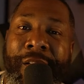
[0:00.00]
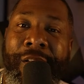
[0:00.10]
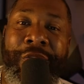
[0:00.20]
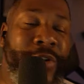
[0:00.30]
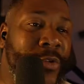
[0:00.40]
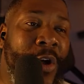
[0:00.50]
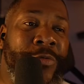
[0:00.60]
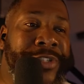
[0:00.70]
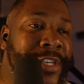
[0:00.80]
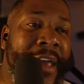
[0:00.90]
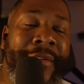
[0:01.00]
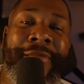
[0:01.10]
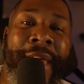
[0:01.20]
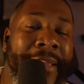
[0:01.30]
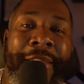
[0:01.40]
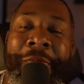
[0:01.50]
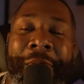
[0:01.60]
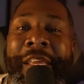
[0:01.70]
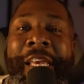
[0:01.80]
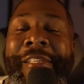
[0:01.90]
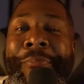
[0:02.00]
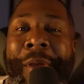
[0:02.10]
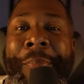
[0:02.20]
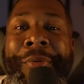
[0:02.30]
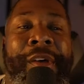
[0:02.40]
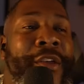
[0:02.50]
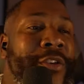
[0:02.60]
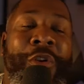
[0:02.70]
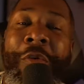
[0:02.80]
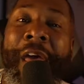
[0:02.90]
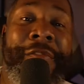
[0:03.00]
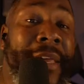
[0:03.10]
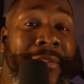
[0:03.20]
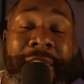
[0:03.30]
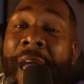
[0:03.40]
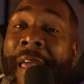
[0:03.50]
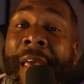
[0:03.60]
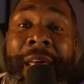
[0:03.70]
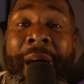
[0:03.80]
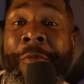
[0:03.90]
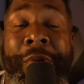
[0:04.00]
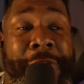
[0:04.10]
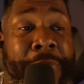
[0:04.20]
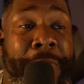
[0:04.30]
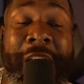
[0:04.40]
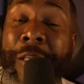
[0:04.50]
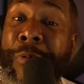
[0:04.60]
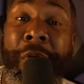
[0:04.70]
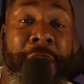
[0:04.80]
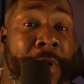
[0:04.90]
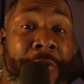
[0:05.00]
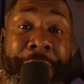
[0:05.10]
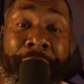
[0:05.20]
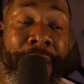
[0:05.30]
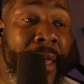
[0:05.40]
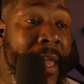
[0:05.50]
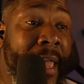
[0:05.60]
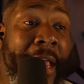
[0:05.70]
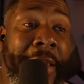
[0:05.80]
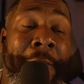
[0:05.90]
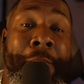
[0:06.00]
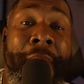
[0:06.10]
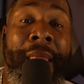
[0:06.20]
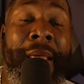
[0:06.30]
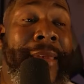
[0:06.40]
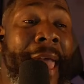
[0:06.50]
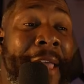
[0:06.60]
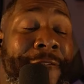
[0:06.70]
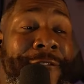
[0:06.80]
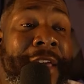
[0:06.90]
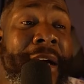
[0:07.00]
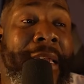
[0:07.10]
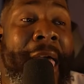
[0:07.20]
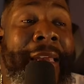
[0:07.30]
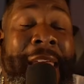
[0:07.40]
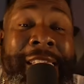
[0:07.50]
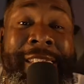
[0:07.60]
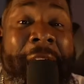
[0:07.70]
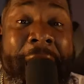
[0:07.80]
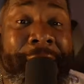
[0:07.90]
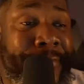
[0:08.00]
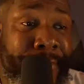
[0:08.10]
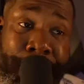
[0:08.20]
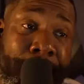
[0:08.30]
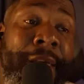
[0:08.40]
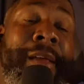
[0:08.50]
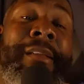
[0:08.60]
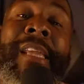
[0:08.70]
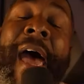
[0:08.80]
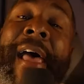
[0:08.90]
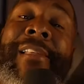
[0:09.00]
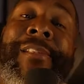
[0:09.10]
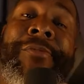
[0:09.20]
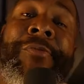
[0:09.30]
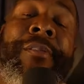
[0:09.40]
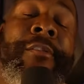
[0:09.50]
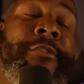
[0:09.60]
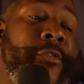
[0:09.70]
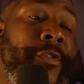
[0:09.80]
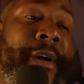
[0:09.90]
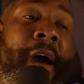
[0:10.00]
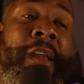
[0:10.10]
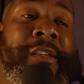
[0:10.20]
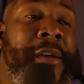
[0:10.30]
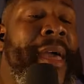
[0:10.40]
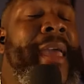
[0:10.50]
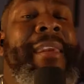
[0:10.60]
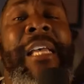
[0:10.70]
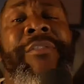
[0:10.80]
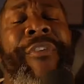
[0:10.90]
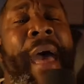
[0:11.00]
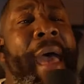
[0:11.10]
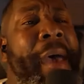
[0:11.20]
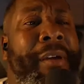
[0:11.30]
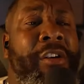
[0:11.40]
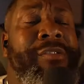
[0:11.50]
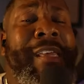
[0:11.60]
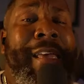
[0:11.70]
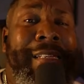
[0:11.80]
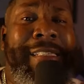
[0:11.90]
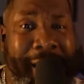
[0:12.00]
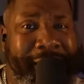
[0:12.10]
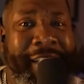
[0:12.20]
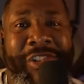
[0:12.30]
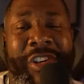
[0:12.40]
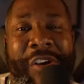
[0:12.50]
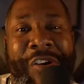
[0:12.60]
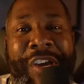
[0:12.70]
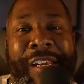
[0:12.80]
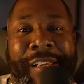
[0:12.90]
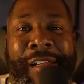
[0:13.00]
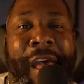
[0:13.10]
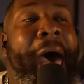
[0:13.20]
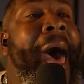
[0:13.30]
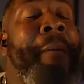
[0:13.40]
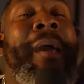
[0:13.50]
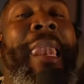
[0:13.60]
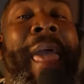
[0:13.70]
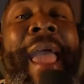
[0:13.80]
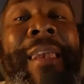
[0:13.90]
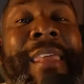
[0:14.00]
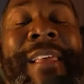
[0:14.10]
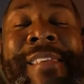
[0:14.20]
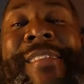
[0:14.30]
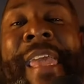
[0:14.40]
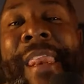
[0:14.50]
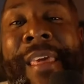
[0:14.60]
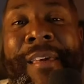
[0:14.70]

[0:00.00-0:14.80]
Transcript: You don't share nothing with these people. You don't have anything in common with these people. These people come over here, and the minute they feel like they safe, that's when the true colors come out. And that's fine, because this is good. I'm glad that he said it.